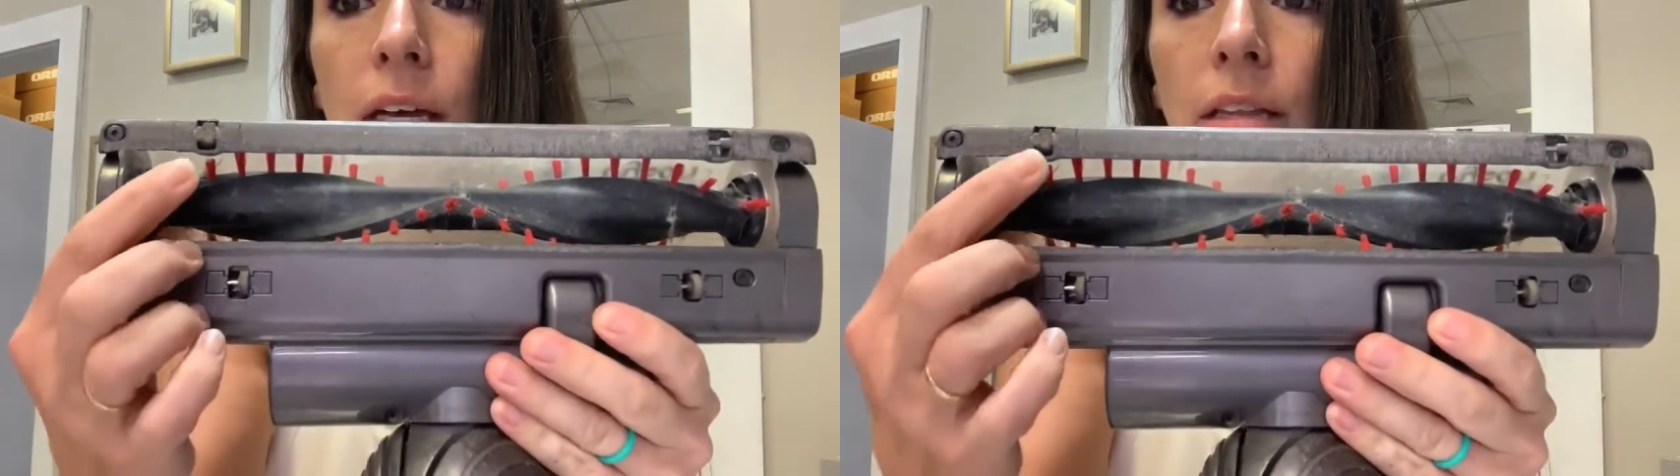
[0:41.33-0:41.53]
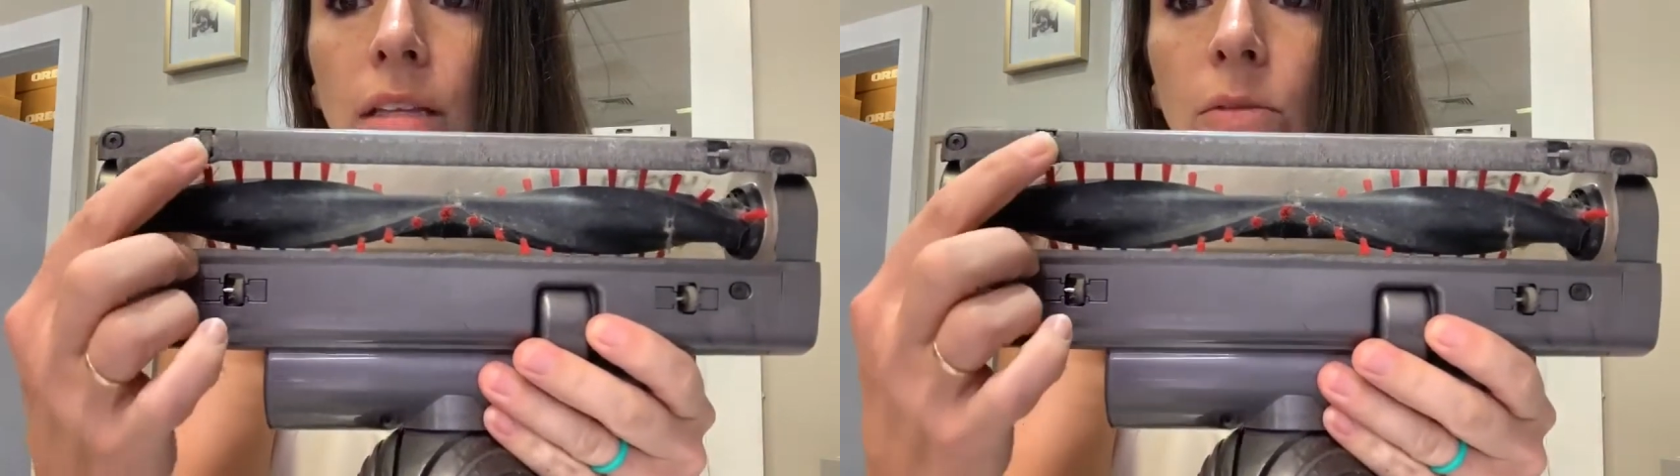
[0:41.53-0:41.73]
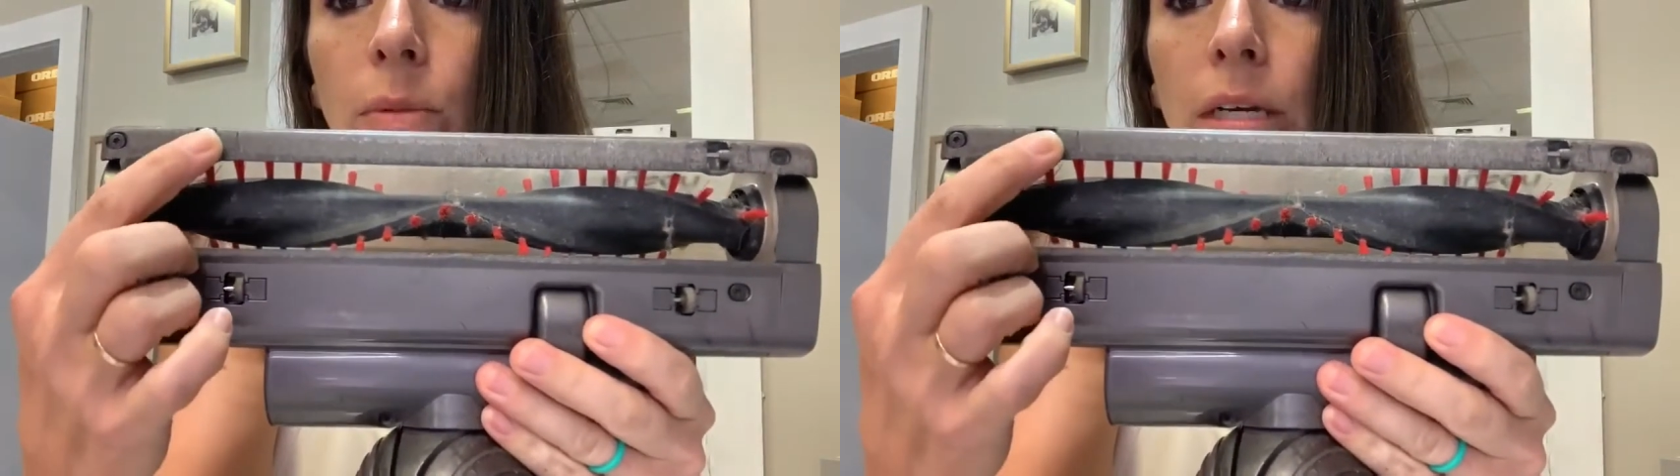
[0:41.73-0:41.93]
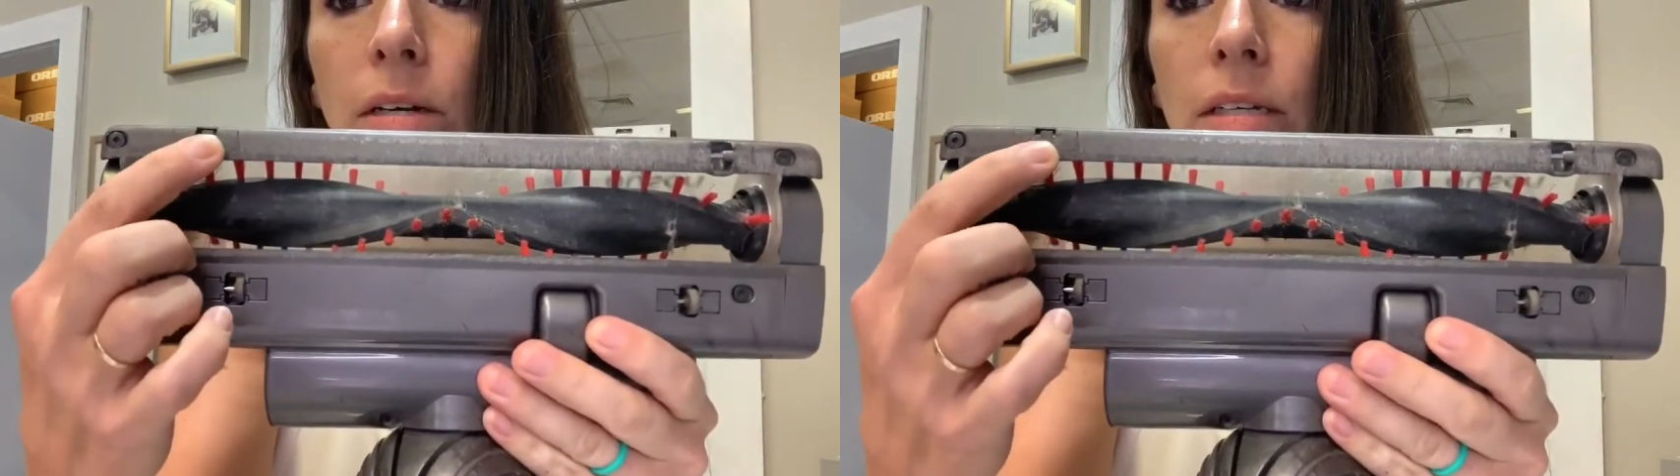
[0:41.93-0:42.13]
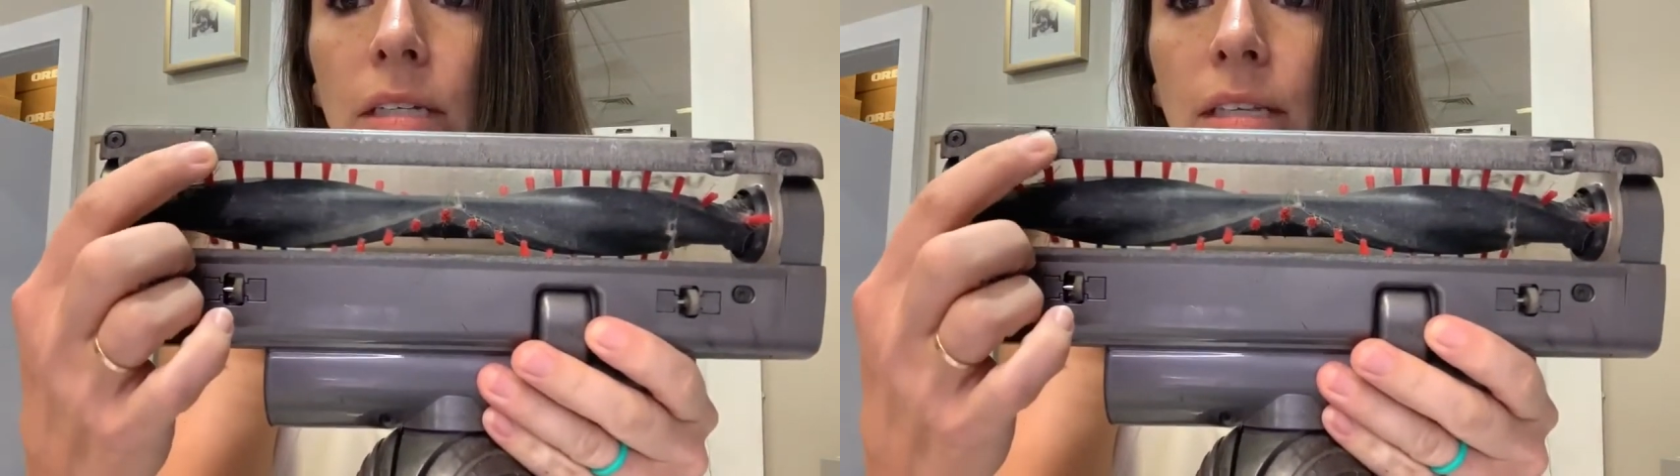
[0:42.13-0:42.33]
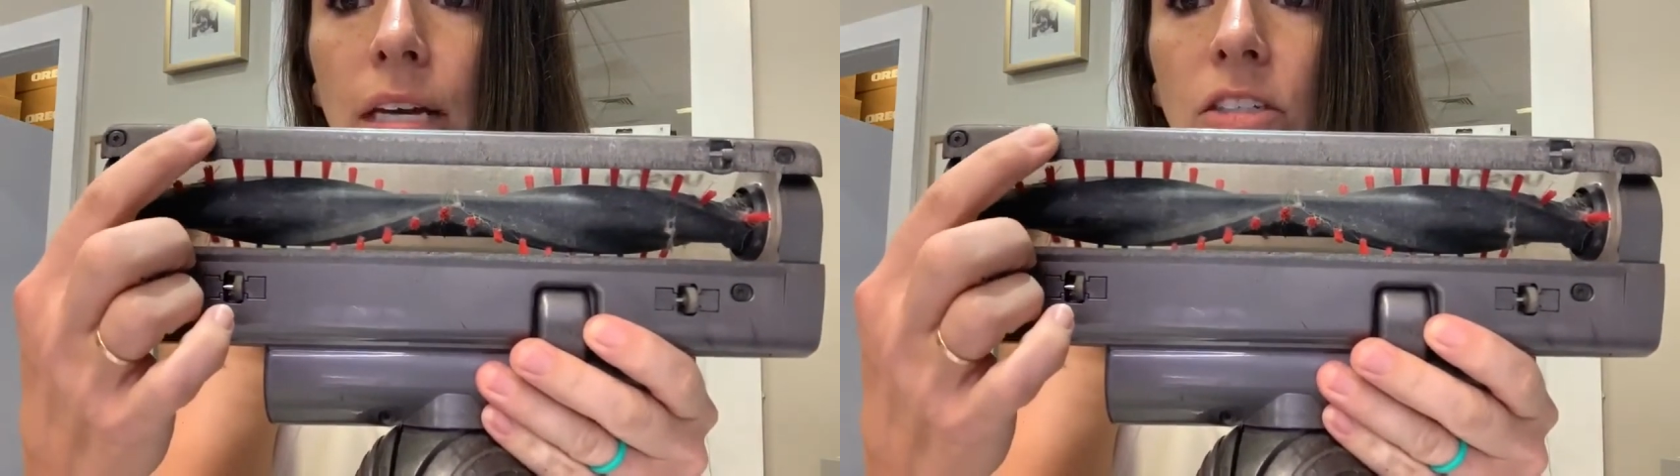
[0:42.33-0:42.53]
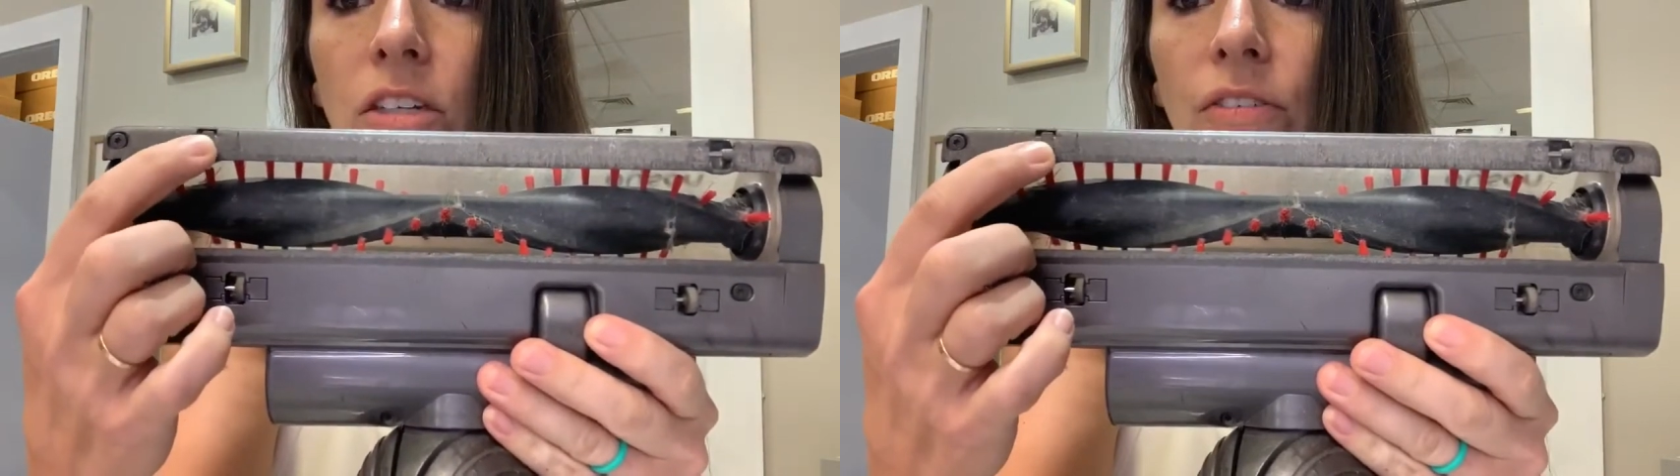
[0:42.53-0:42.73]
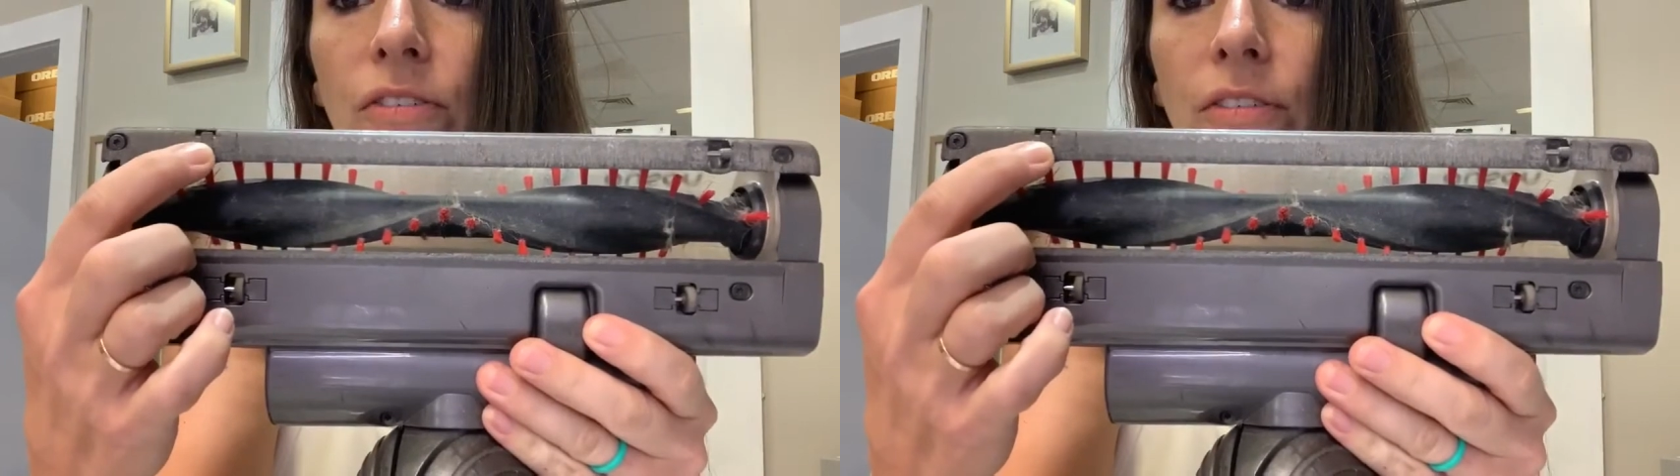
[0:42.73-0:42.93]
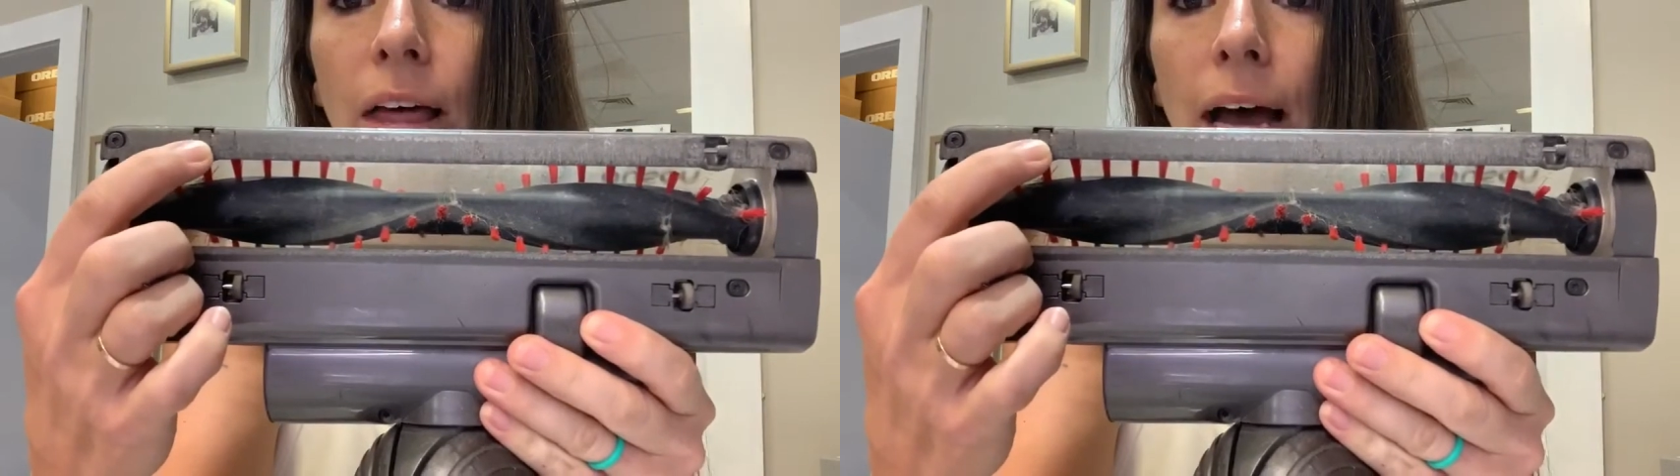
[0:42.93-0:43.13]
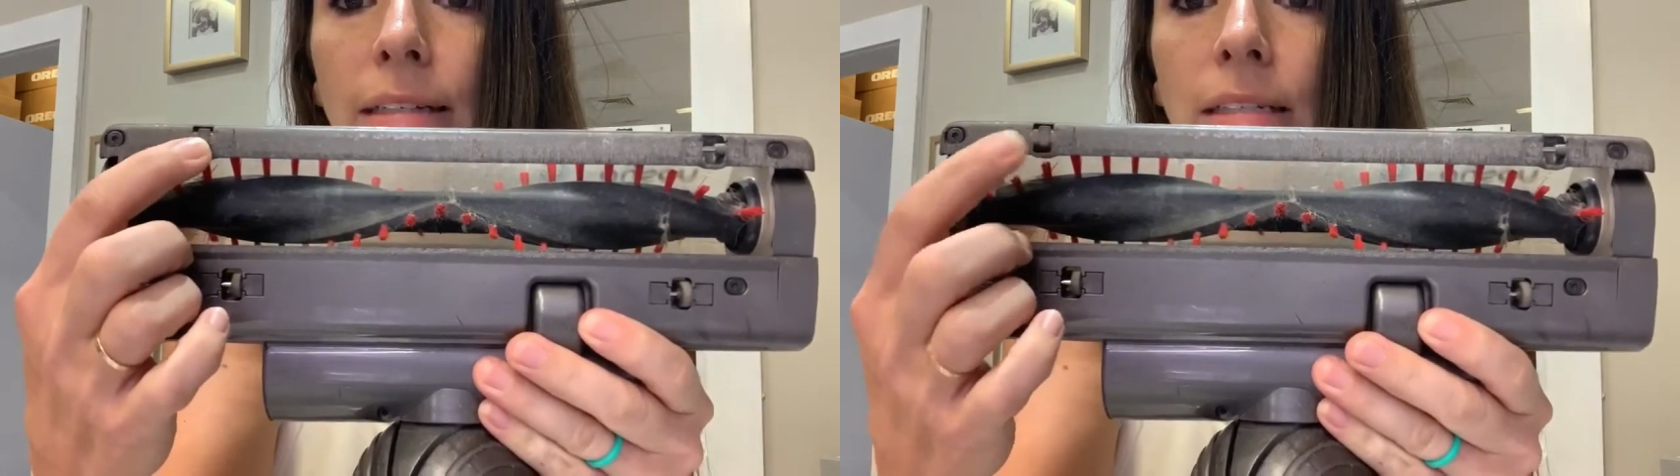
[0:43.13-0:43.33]
This wheel is actually
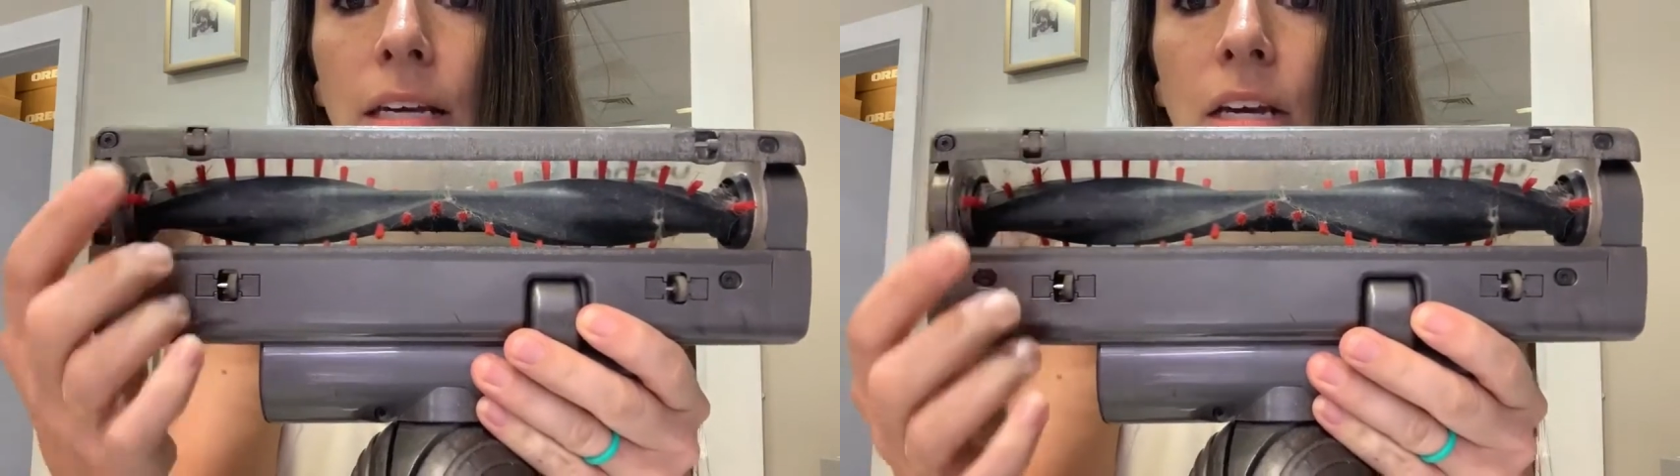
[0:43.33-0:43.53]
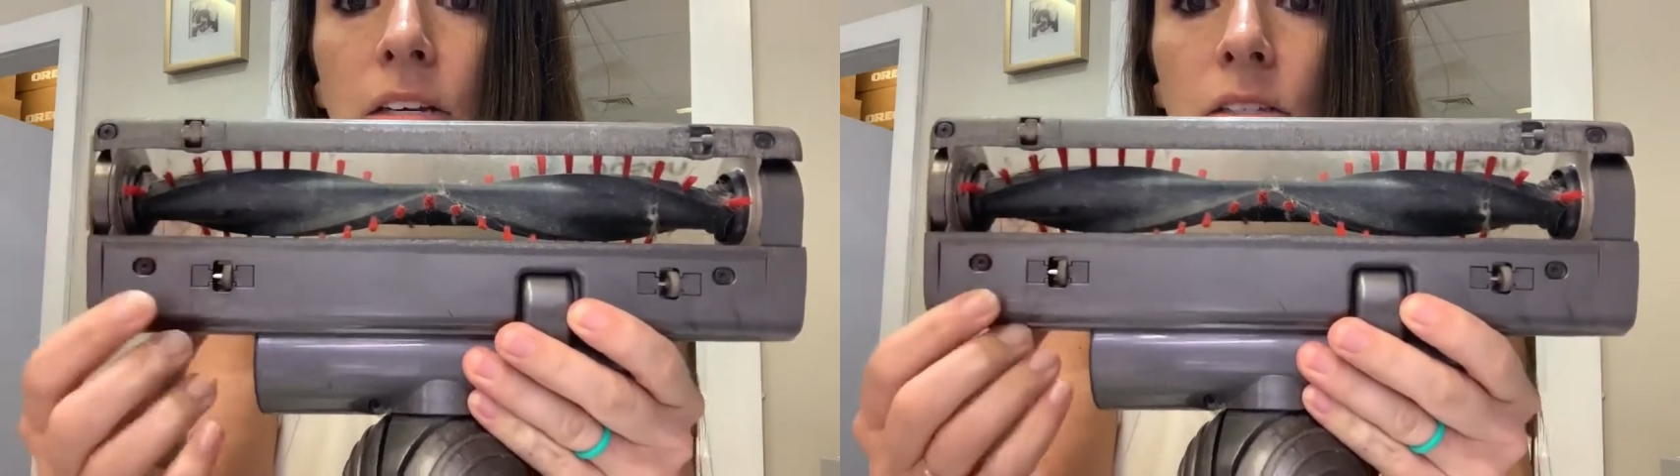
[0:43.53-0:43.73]
flat. So